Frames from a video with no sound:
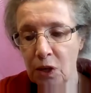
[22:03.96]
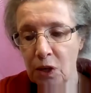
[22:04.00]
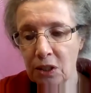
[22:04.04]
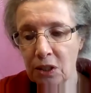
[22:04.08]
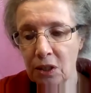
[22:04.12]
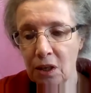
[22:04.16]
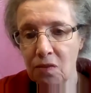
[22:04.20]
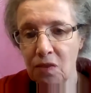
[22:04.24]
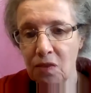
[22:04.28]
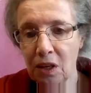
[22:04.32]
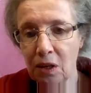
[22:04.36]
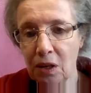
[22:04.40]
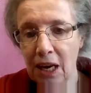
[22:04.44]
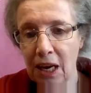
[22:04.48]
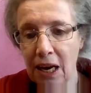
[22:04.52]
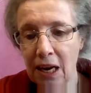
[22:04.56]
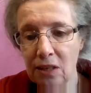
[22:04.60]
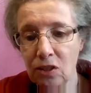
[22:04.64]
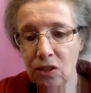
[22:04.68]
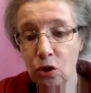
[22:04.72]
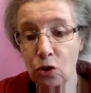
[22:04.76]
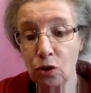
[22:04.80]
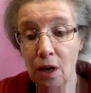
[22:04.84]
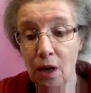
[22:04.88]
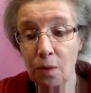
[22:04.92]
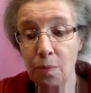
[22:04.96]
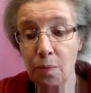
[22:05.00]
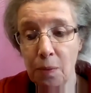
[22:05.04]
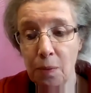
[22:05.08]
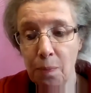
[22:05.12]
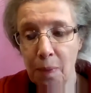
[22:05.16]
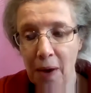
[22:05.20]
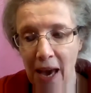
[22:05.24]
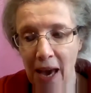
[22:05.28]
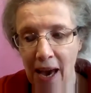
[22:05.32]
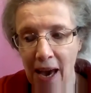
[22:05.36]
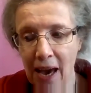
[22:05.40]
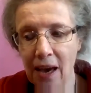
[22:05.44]
of the cancer coming
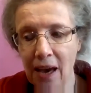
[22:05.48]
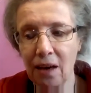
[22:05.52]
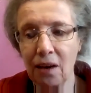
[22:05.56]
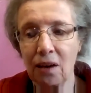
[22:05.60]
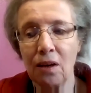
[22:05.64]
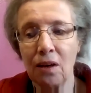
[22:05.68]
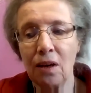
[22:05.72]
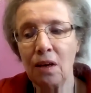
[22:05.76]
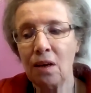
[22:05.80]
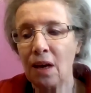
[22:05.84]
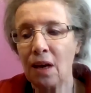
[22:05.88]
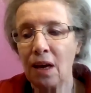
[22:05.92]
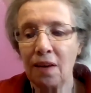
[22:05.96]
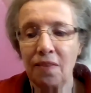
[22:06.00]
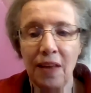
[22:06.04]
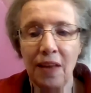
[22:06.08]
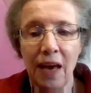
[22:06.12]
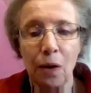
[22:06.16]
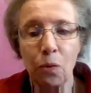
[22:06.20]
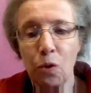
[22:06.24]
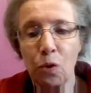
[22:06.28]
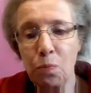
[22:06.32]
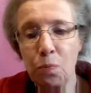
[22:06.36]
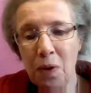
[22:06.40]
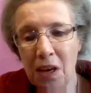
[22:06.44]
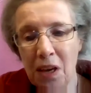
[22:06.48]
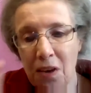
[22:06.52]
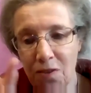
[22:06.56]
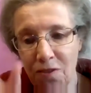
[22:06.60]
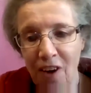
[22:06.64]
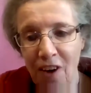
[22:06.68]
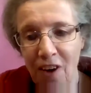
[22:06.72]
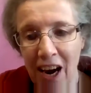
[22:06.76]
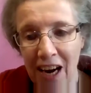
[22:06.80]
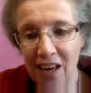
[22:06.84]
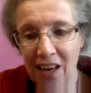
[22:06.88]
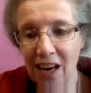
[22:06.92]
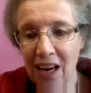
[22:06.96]
back. And that would be a
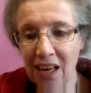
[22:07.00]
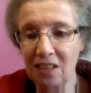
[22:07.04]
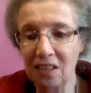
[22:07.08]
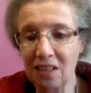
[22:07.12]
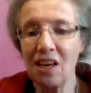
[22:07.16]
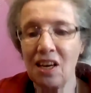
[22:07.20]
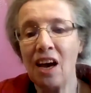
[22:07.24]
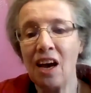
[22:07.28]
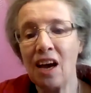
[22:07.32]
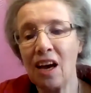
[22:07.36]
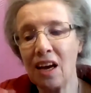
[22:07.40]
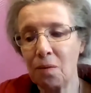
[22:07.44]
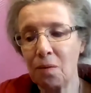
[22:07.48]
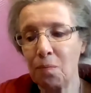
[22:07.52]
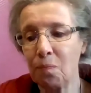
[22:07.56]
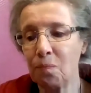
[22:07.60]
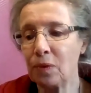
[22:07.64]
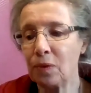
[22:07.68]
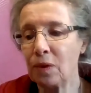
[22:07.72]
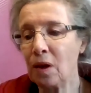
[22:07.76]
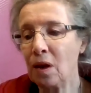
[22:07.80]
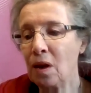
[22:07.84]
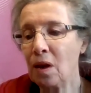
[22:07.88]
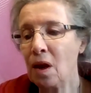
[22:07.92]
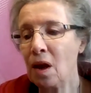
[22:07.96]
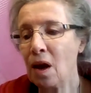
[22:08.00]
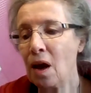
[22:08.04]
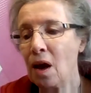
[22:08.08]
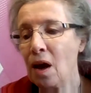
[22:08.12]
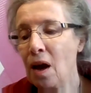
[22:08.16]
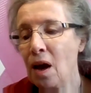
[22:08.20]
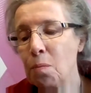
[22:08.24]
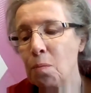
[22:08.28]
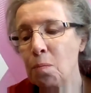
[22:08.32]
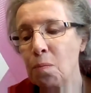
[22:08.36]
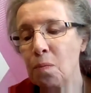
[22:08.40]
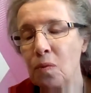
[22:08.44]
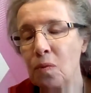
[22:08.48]
finite time.
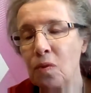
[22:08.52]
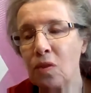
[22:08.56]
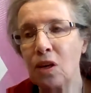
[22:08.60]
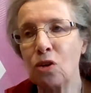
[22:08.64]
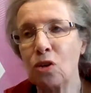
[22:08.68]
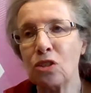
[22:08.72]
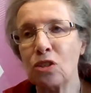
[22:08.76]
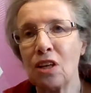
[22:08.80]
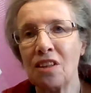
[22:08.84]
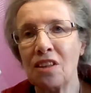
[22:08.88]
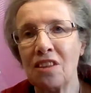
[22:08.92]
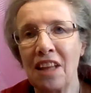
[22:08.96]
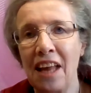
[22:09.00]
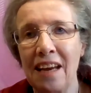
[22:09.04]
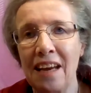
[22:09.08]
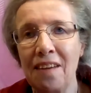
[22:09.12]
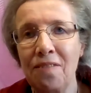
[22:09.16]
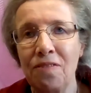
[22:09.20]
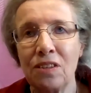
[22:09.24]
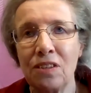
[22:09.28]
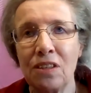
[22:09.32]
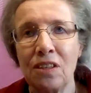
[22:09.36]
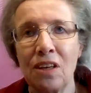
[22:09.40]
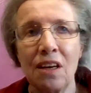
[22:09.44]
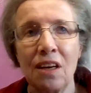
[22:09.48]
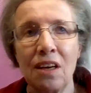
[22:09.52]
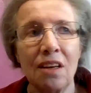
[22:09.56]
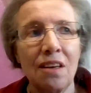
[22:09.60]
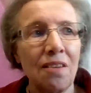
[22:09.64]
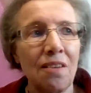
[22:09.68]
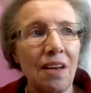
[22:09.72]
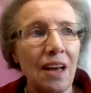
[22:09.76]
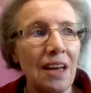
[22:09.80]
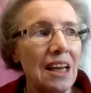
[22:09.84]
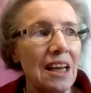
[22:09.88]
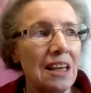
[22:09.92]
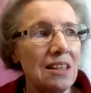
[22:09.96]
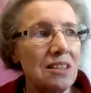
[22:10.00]
There's
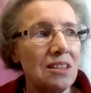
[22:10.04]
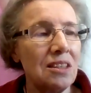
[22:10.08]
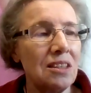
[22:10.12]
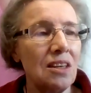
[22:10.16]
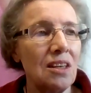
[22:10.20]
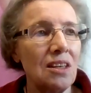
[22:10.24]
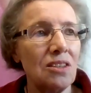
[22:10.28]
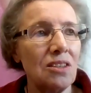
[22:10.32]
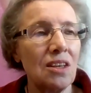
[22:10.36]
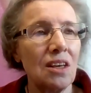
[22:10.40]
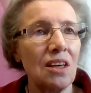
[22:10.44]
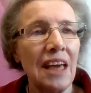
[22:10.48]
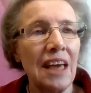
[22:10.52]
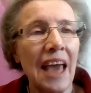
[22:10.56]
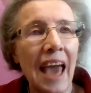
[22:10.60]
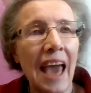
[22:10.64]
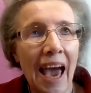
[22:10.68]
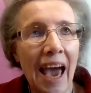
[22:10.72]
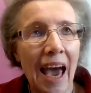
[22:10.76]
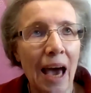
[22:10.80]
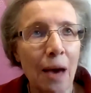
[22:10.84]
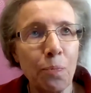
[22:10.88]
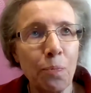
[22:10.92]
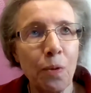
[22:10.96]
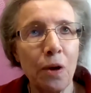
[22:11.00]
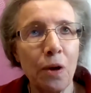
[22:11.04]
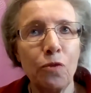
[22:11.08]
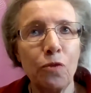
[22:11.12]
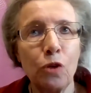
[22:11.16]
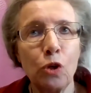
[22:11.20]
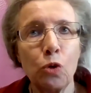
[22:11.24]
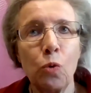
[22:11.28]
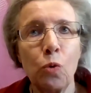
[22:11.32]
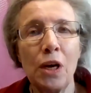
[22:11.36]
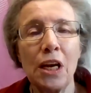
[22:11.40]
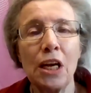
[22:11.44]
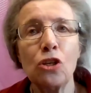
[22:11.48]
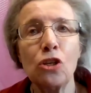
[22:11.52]
I guess there's a cap of
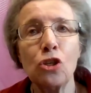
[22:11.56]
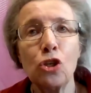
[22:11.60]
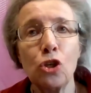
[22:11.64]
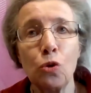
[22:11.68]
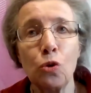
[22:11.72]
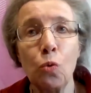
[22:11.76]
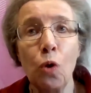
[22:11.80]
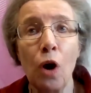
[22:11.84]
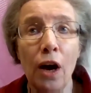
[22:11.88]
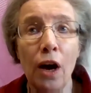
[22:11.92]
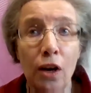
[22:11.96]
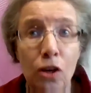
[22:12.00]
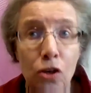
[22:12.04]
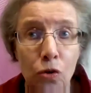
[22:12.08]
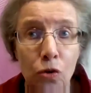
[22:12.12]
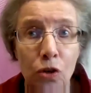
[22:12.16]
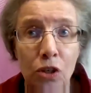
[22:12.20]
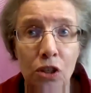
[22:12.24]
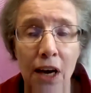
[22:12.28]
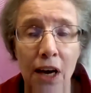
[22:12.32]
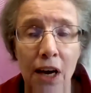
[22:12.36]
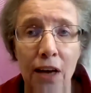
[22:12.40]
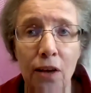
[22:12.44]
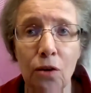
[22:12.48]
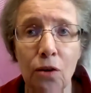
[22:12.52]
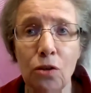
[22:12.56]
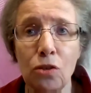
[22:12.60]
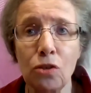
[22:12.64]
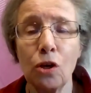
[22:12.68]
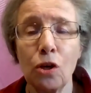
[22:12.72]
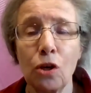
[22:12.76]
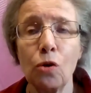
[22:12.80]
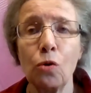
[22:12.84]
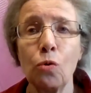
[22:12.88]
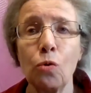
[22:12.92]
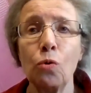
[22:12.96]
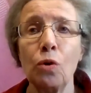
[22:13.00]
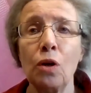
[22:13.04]
$2,200.
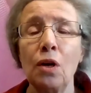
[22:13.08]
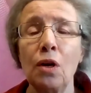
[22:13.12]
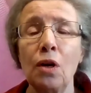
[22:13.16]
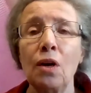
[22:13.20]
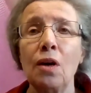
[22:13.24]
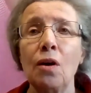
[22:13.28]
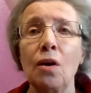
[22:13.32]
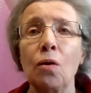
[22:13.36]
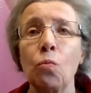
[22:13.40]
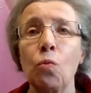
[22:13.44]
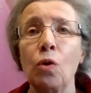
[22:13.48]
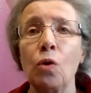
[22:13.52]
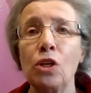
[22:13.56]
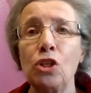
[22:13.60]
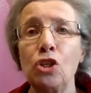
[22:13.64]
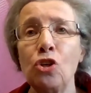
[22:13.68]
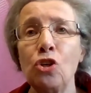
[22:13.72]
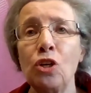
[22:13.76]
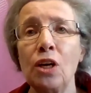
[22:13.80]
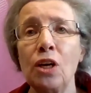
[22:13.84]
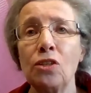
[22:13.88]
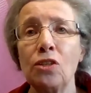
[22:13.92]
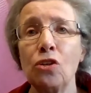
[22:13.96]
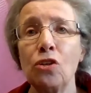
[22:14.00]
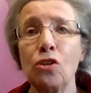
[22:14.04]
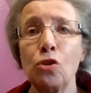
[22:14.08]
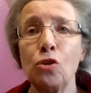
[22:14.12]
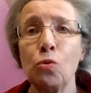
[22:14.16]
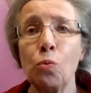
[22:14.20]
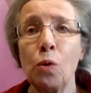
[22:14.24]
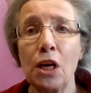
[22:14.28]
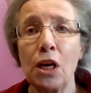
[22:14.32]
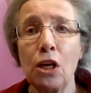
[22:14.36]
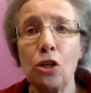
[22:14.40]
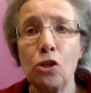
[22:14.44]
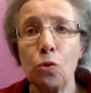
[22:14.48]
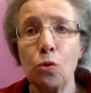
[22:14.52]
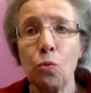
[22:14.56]
So once you get to
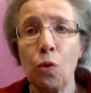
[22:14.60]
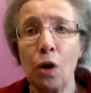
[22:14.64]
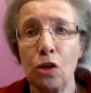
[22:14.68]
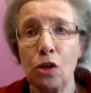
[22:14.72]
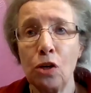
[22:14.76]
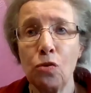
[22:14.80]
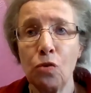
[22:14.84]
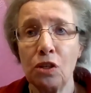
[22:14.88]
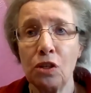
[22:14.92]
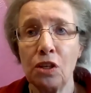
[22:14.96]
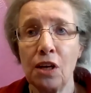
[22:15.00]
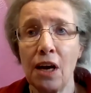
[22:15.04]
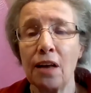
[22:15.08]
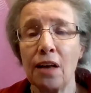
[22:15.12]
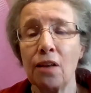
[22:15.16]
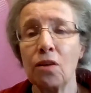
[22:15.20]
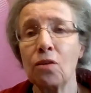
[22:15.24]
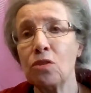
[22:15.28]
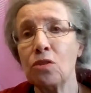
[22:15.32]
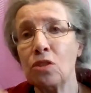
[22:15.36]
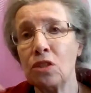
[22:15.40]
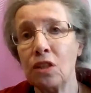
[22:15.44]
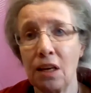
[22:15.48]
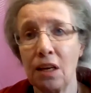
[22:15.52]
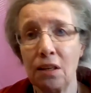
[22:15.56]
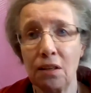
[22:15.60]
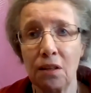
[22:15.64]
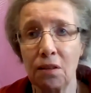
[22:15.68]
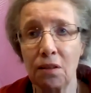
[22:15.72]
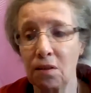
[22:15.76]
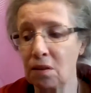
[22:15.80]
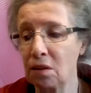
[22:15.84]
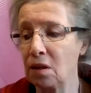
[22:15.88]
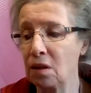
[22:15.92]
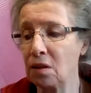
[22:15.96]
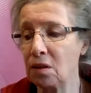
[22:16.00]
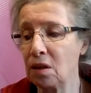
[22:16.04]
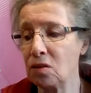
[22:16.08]
$2,200, then
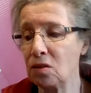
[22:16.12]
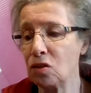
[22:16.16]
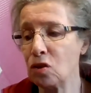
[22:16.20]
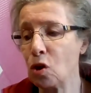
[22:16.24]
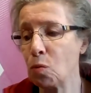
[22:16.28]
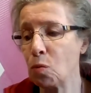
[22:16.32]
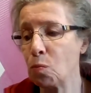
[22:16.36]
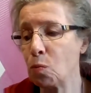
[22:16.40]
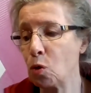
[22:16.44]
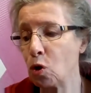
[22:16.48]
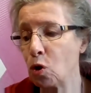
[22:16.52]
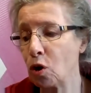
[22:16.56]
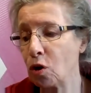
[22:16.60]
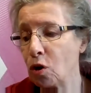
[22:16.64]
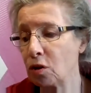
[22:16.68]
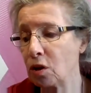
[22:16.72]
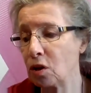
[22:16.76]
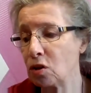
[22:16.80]
there's no more